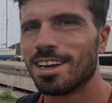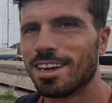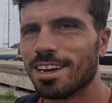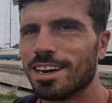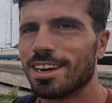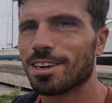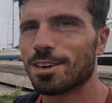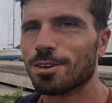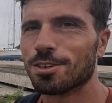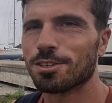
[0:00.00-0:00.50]

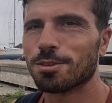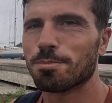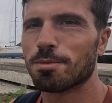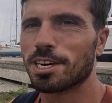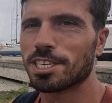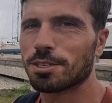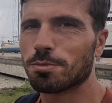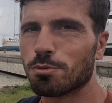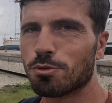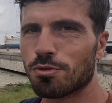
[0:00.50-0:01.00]
We're going to
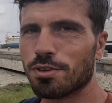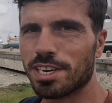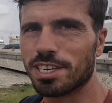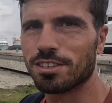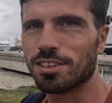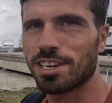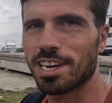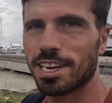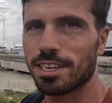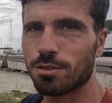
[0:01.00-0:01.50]
Budget Marine
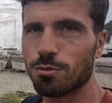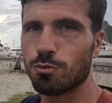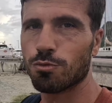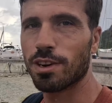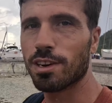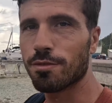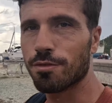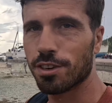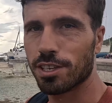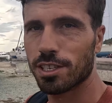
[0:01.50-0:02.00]
to get
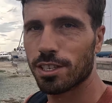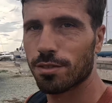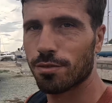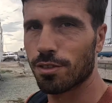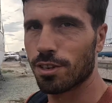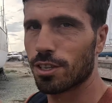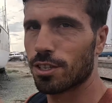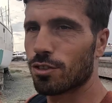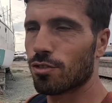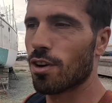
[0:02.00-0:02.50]
rivets
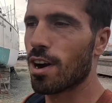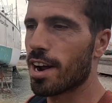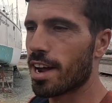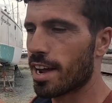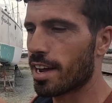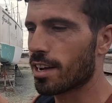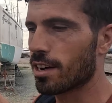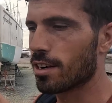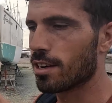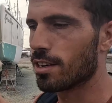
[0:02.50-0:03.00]
for the
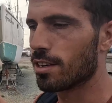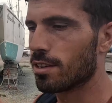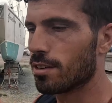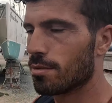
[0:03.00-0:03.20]
triangle.